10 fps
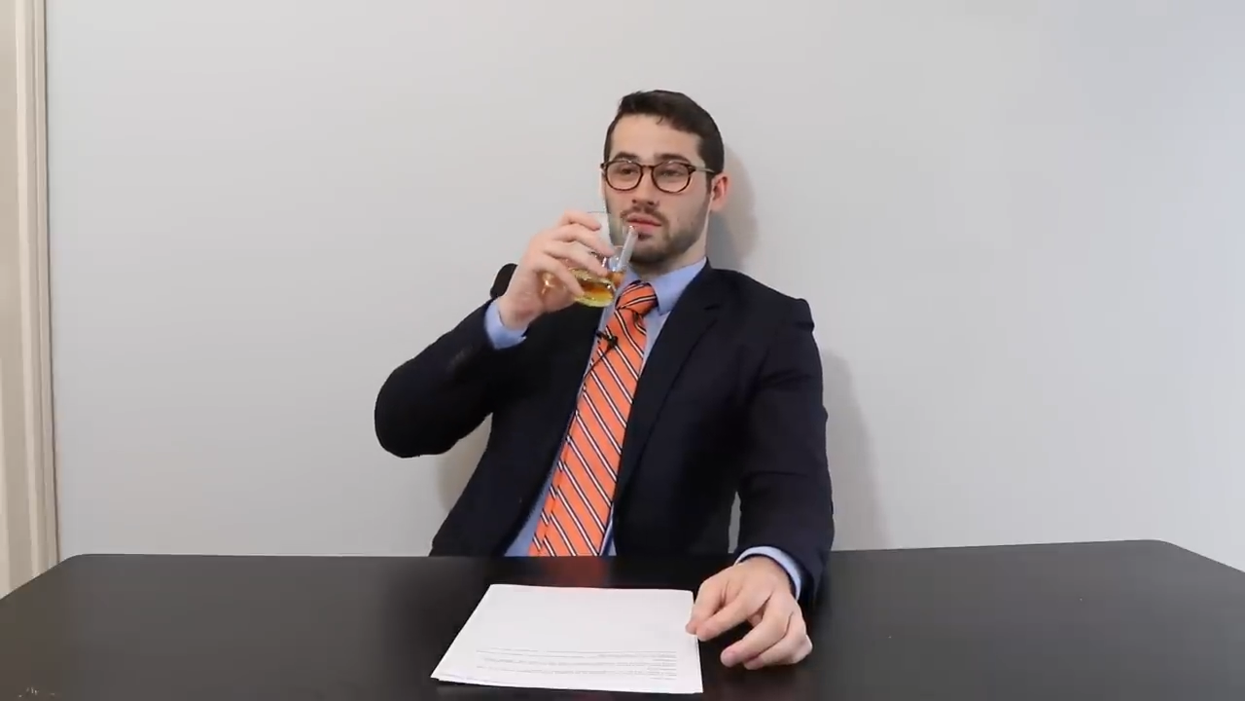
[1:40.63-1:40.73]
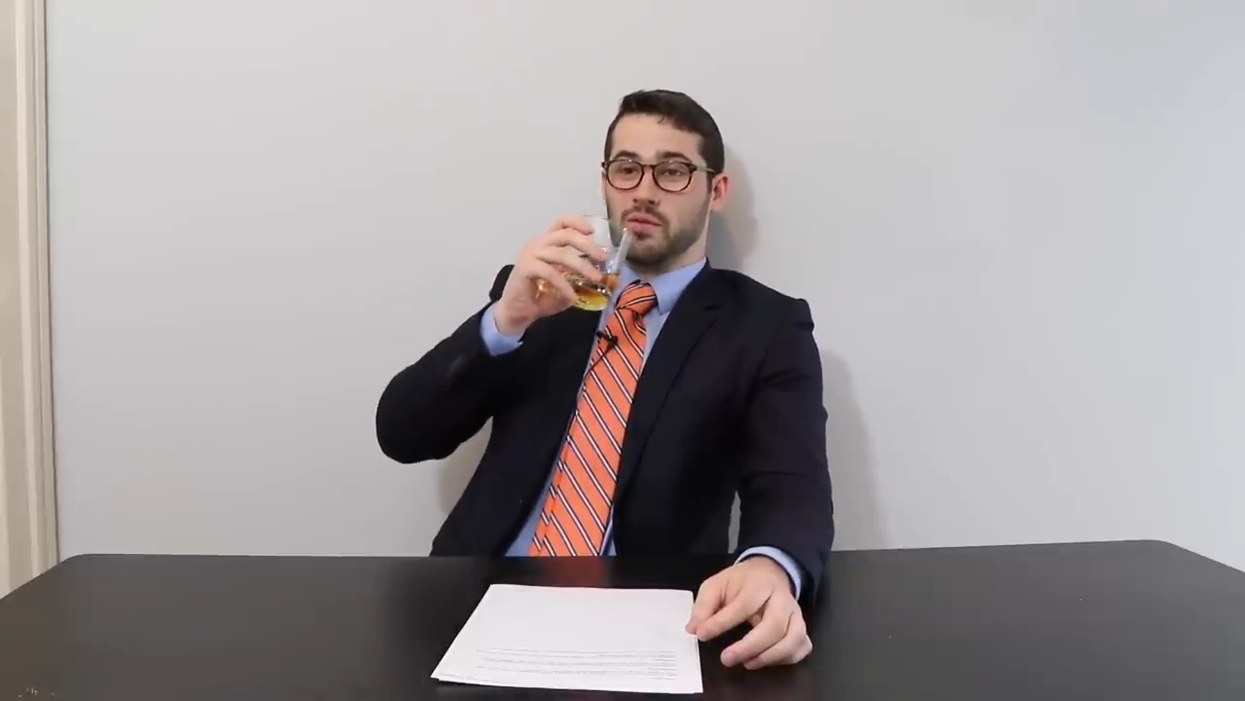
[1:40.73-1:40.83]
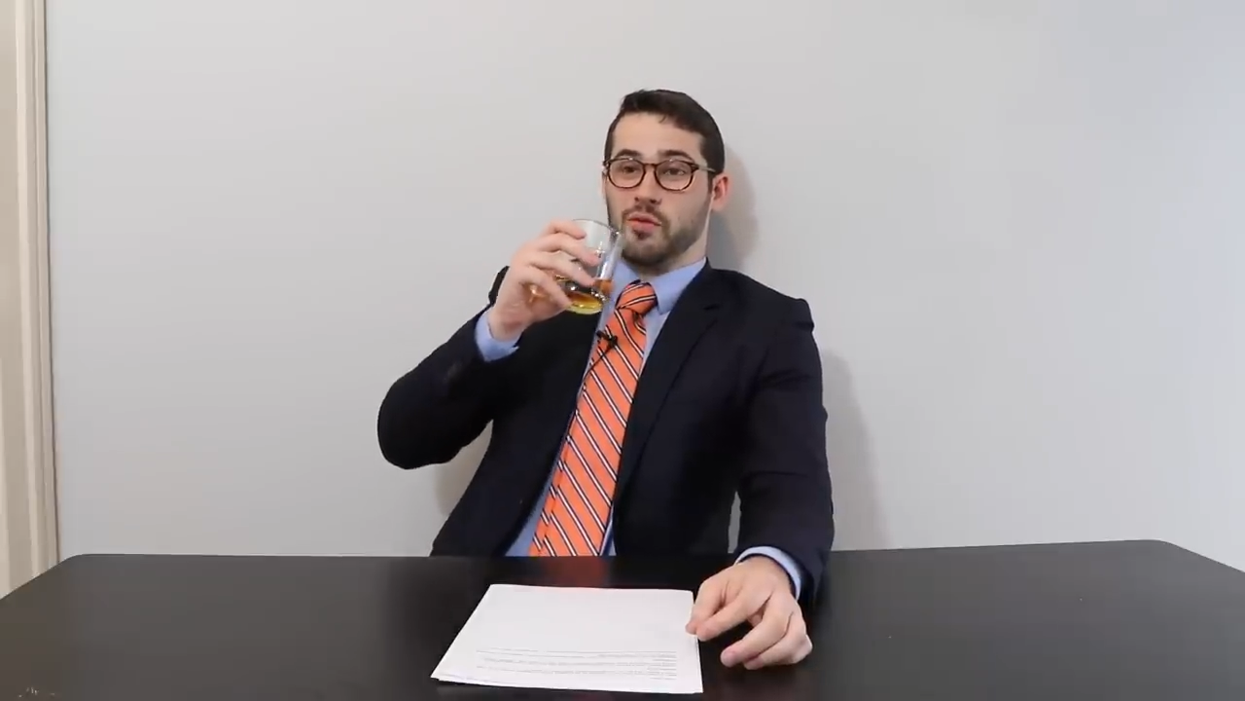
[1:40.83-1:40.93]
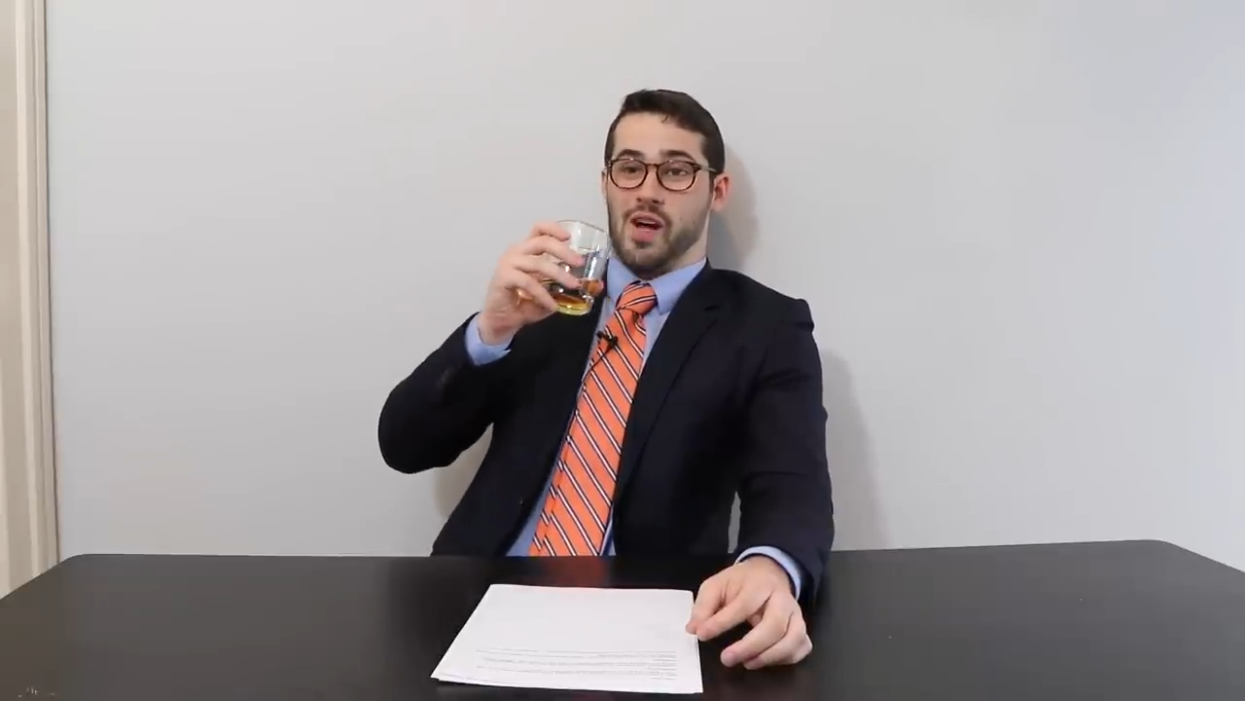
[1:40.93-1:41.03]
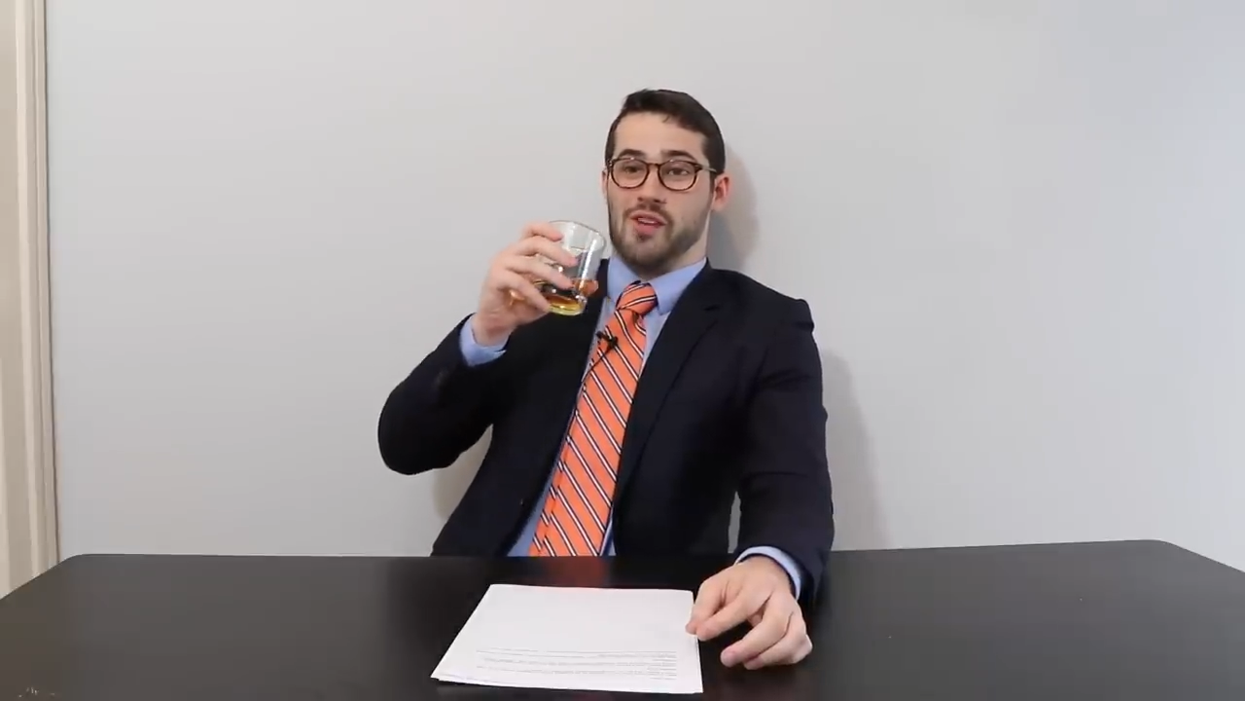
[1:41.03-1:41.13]

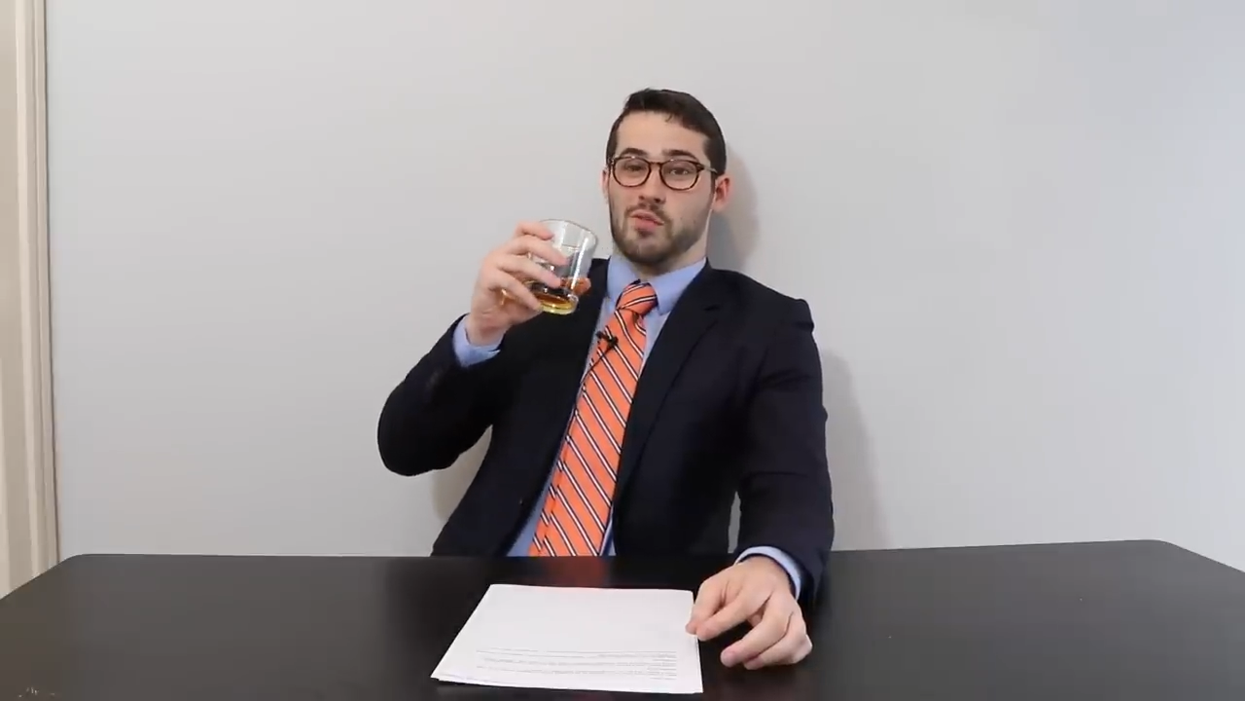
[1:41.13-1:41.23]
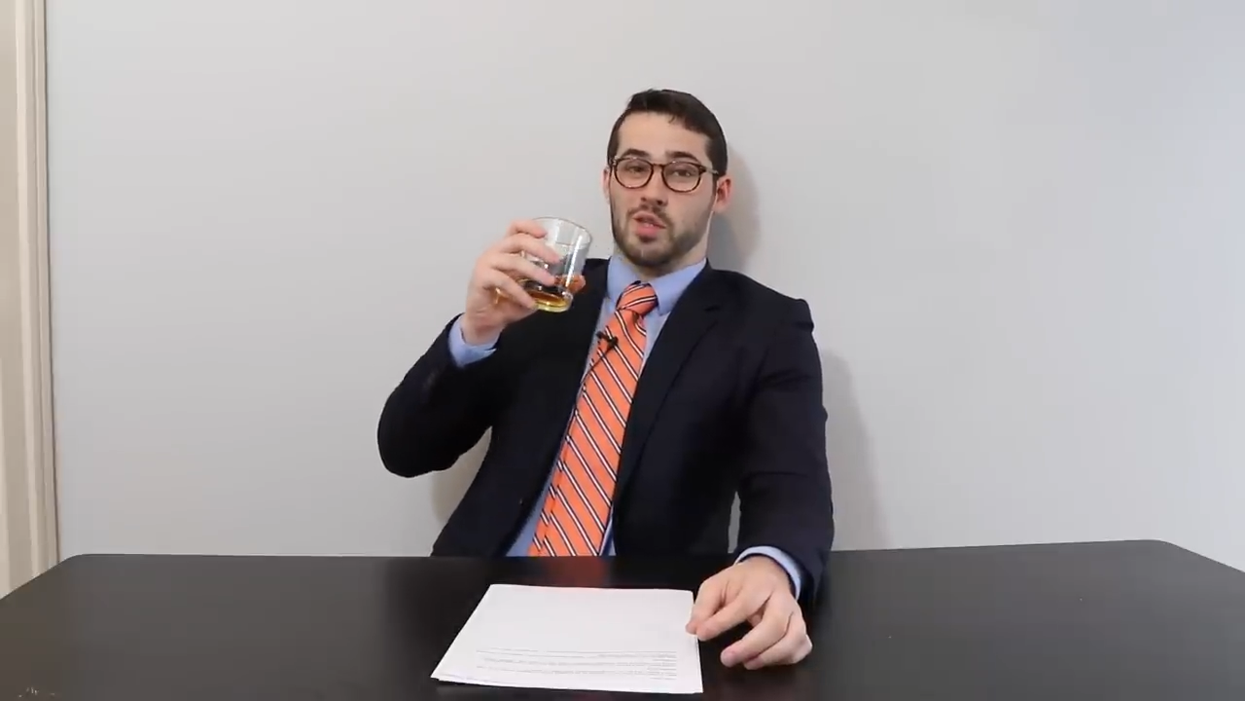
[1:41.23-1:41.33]
$5